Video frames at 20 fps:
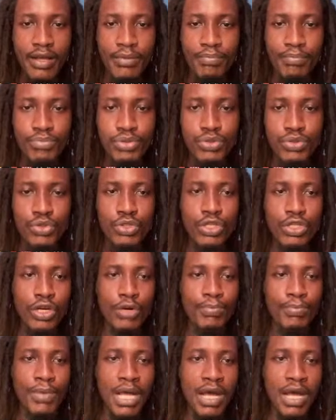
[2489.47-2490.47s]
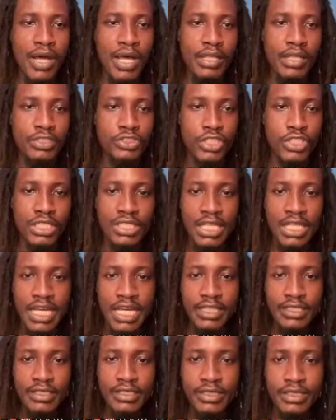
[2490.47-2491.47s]
pulled up our trend
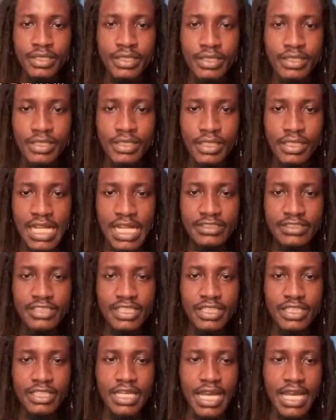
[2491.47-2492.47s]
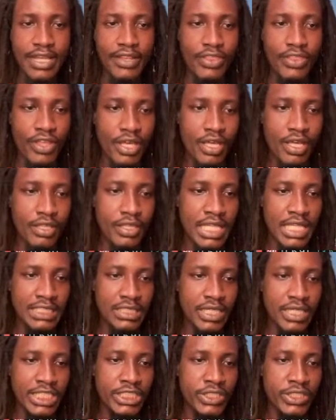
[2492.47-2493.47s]
line. That's the guy there. That's
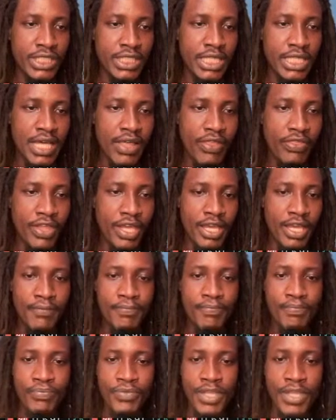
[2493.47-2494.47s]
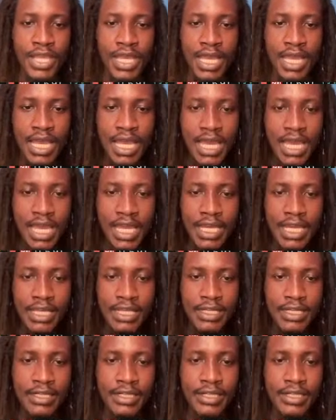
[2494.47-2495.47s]
our trend line there.
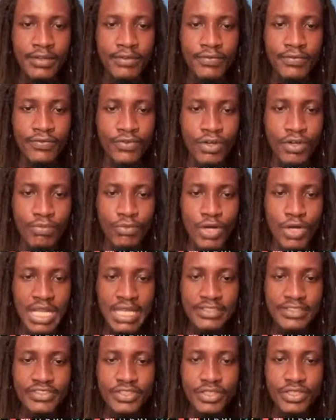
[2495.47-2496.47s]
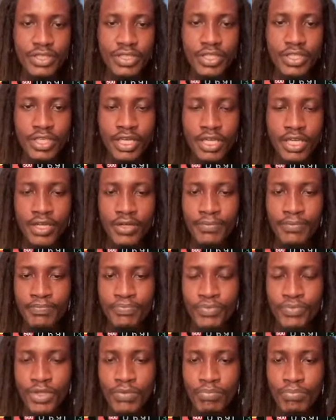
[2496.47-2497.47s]
And from what I see here,
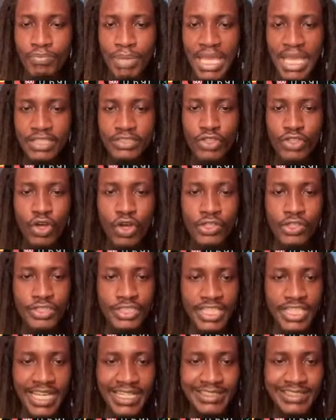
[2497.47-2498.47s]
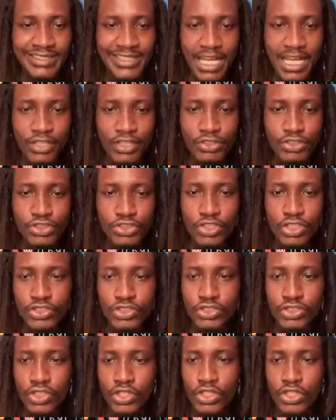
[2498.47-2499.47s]
based on the external
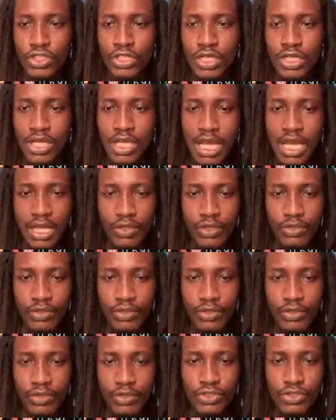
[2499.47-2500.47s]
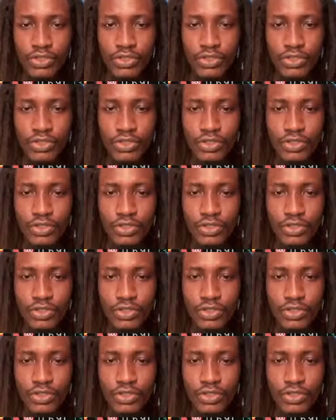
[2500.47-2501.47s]
structure and also the internal
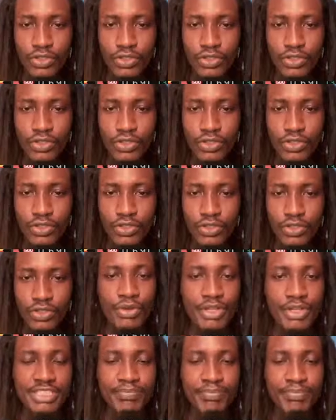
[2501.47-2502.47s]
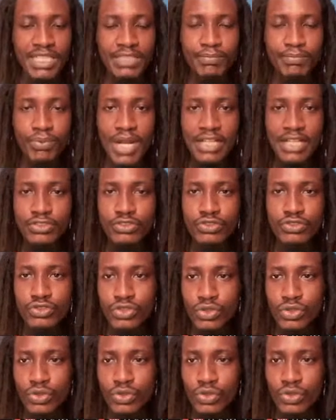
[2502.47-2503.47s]
structure, what I would expect price to
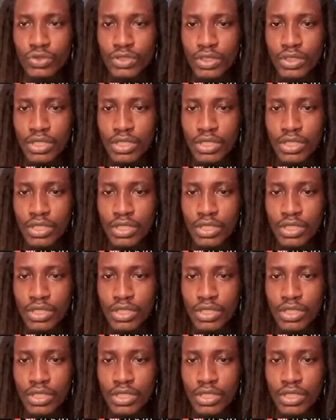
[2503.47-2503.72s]
do,